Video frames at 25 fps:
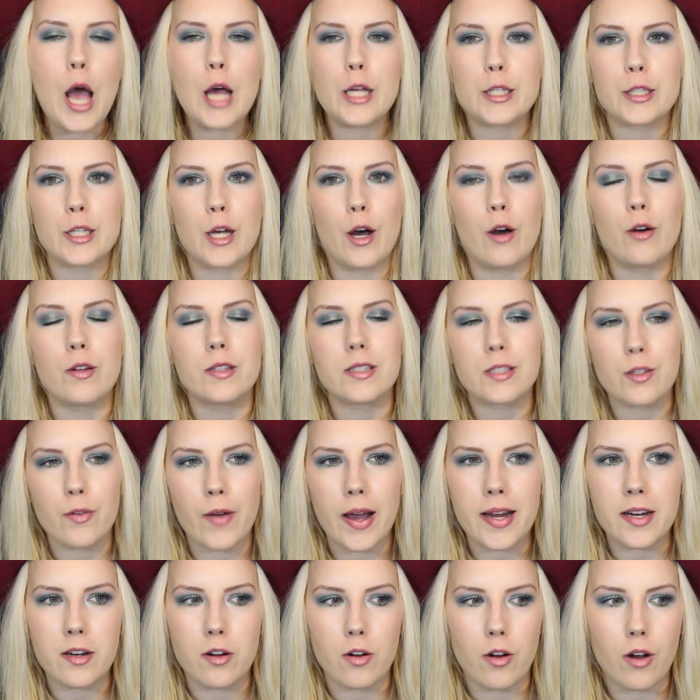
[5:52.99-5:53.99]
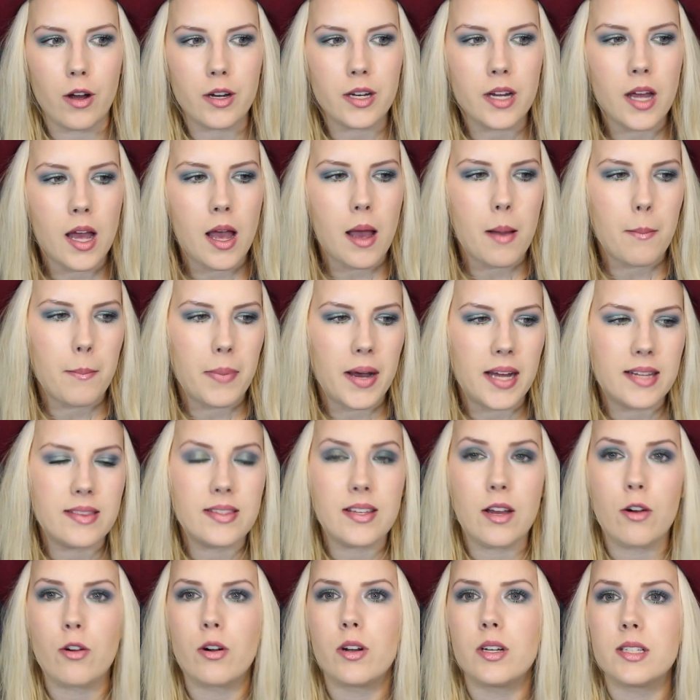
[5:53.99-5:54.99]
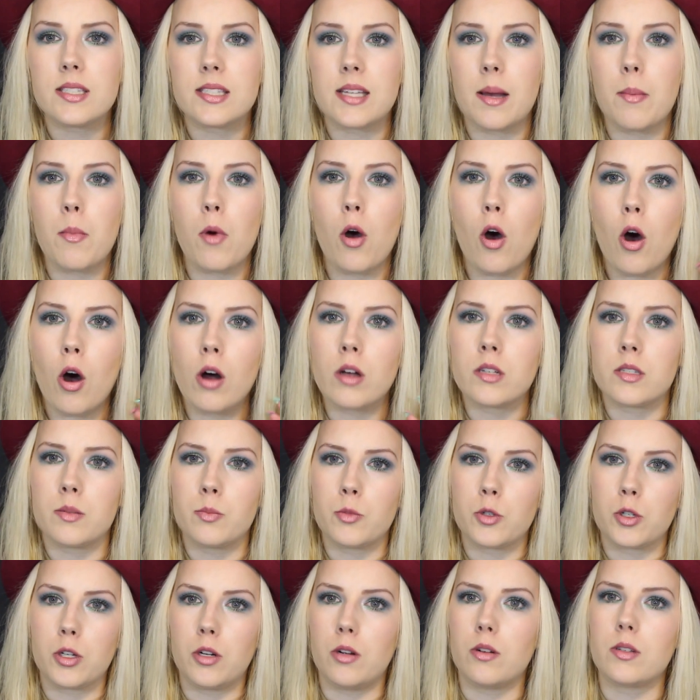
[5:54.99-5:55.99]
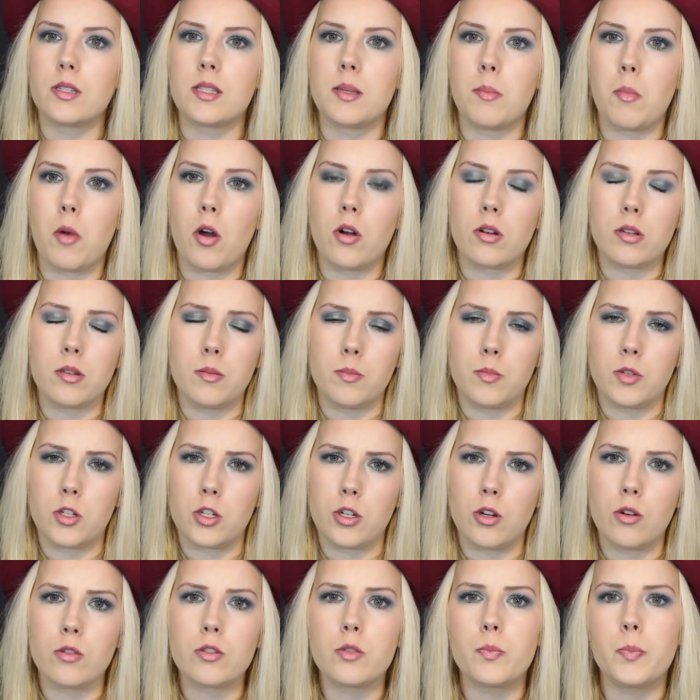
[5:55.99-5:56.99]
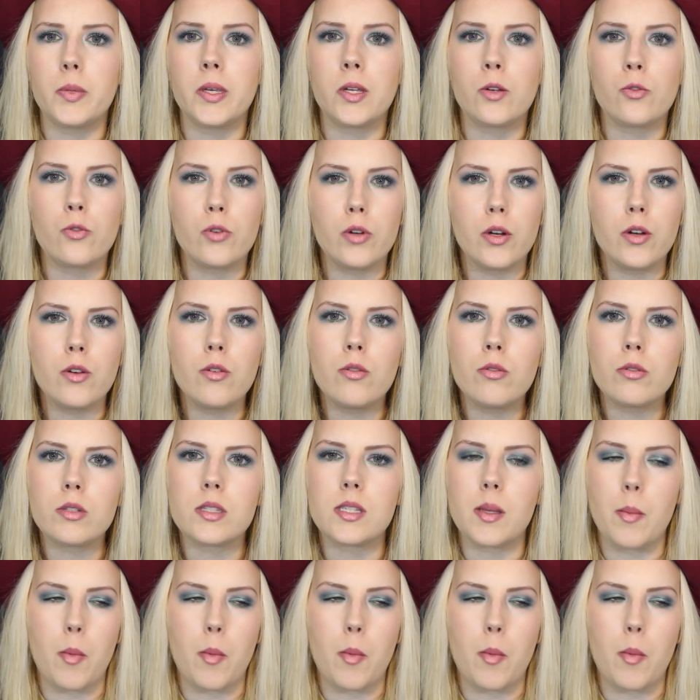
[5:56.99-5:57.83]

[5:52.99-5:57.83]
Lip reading: So it's quite a lot, but there are some awesome shows being renewed,